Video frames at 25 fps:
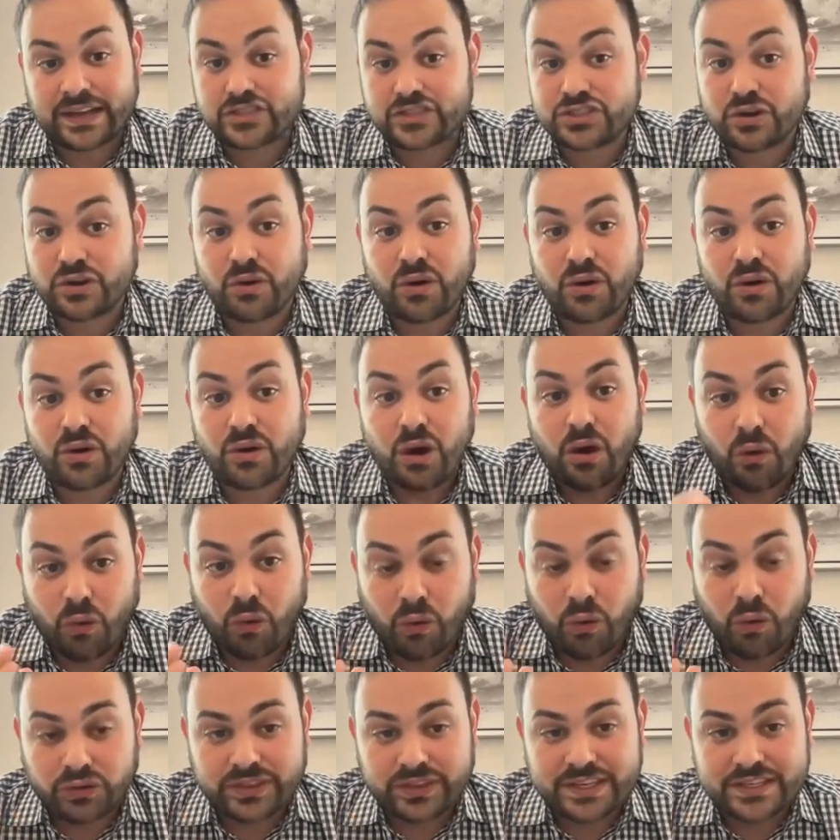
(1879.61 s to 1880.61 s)
So
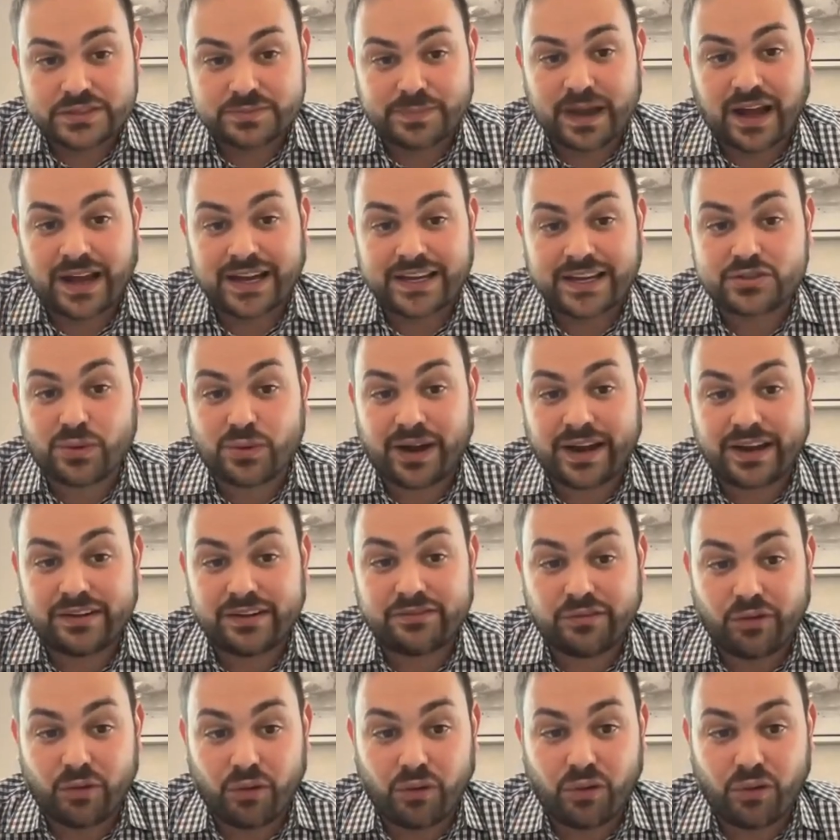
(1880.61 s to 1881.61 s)
all these bodies who are
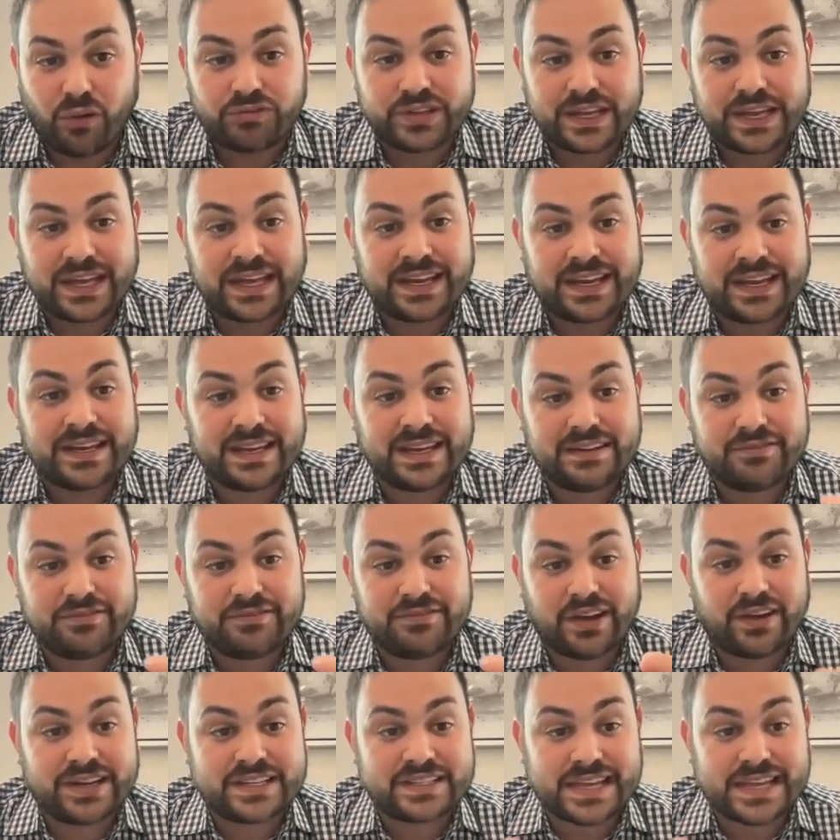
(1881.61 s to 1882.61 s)
involved in the
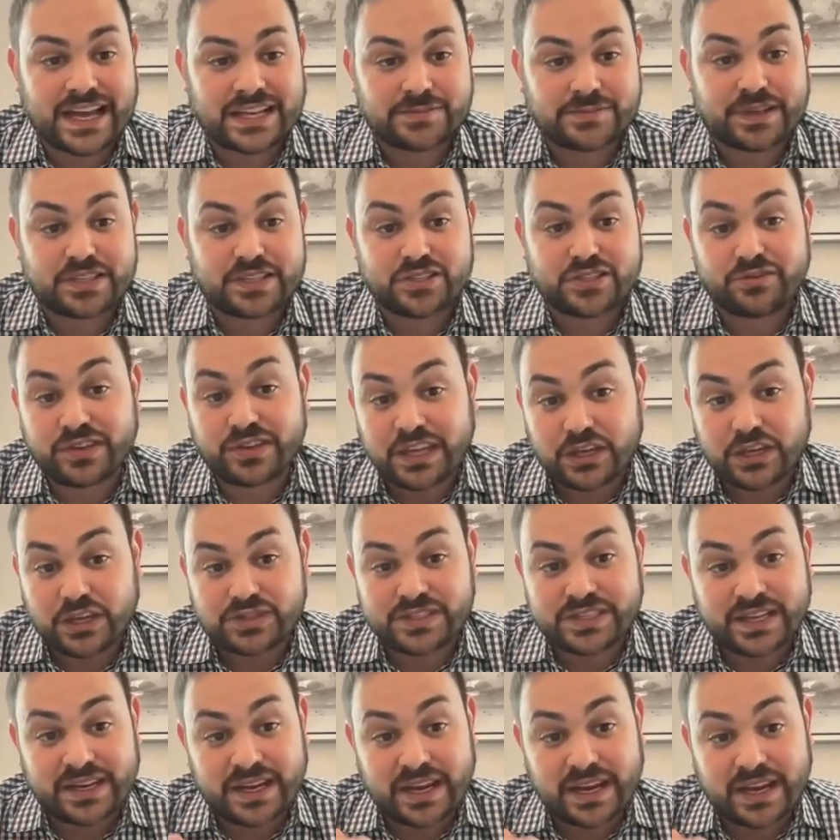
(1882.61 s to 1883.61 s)
various aspects of the
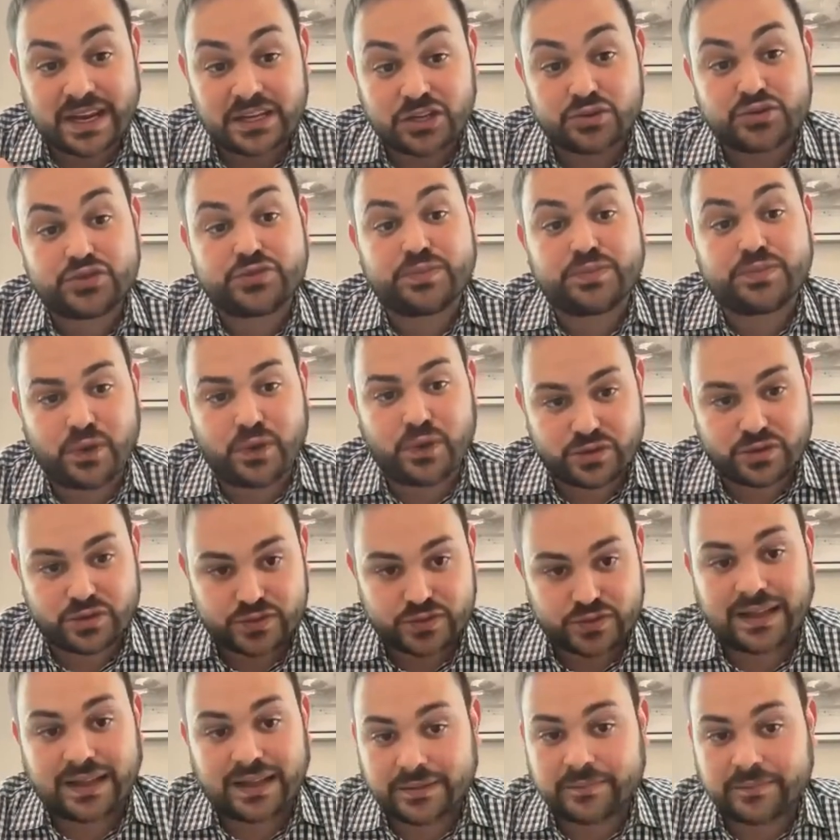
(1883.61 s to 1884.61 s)
USIN and Jus Post
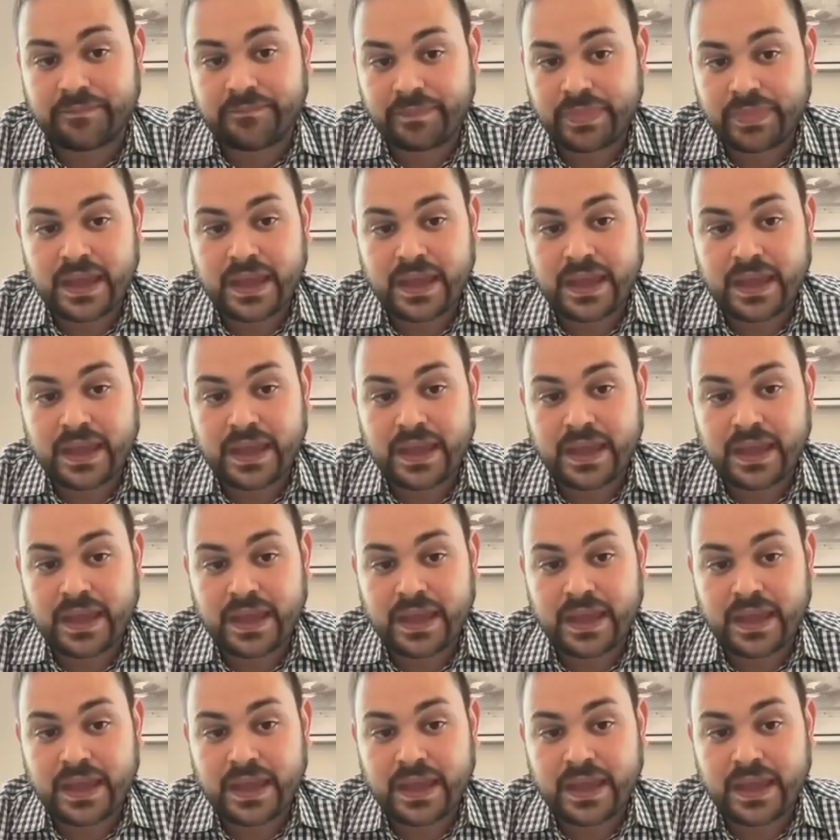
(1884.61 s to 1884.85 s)
Bellum